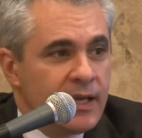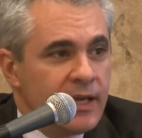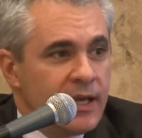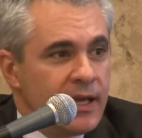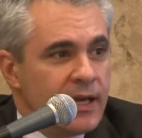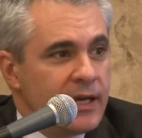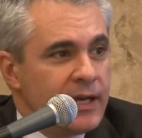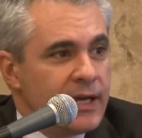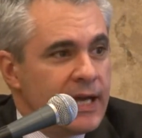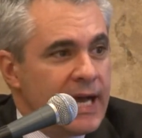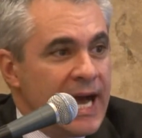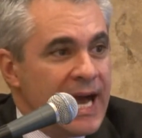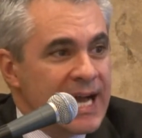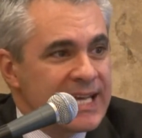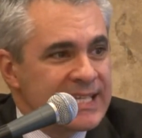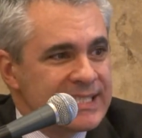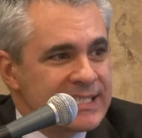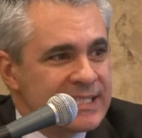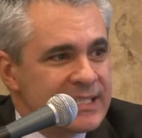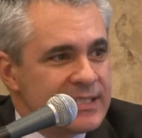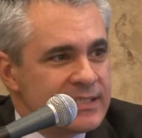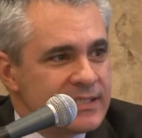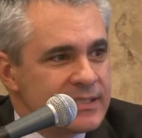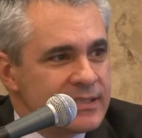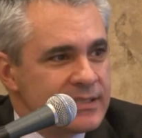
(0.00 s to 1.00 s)
uh,
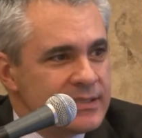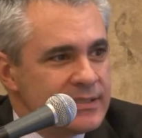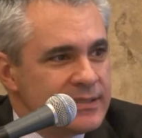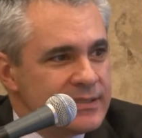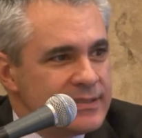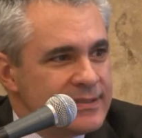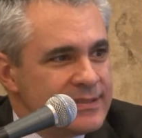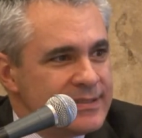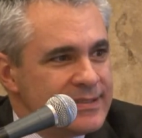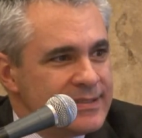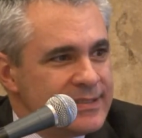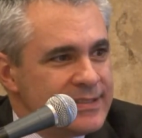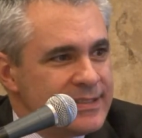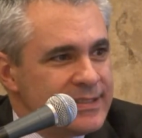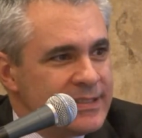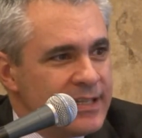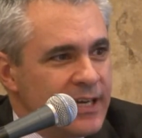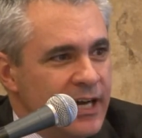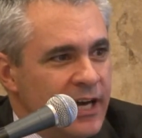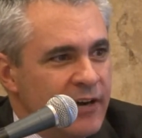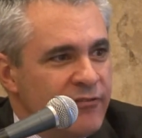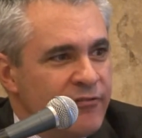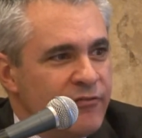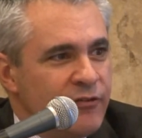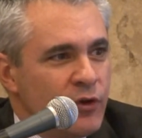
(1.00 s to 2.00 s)
access
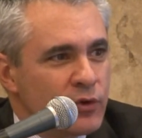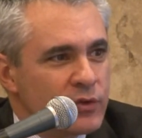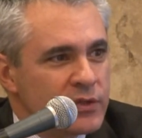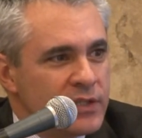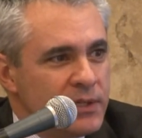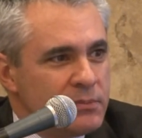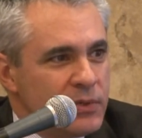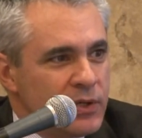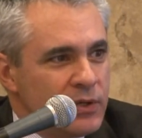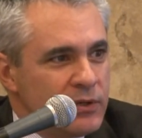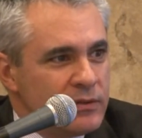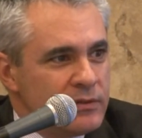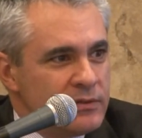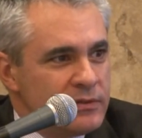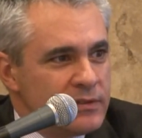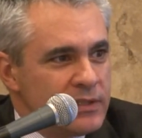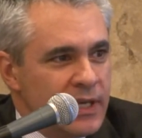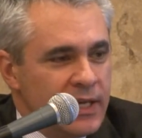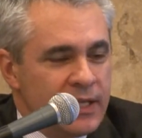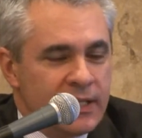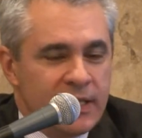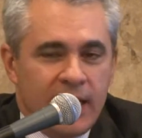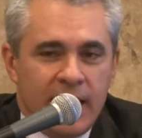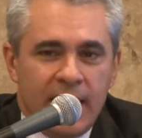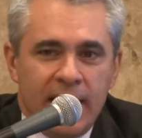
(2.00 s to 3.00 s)
affordable
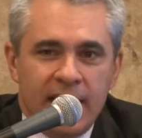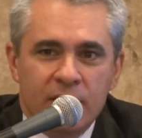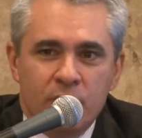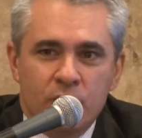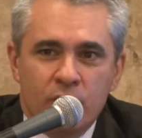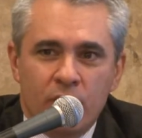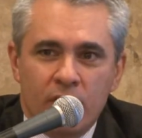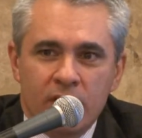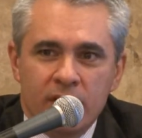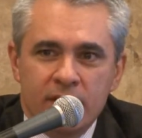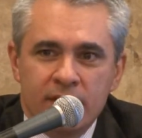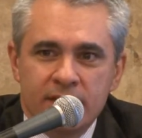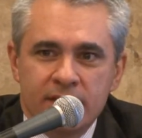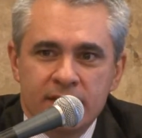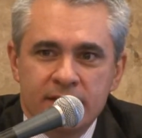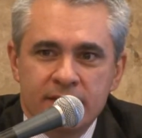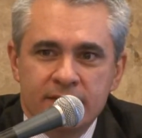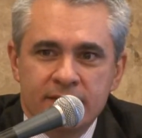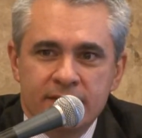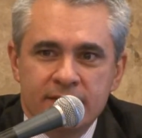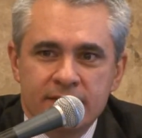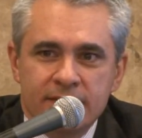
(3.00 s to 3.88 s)
and high quality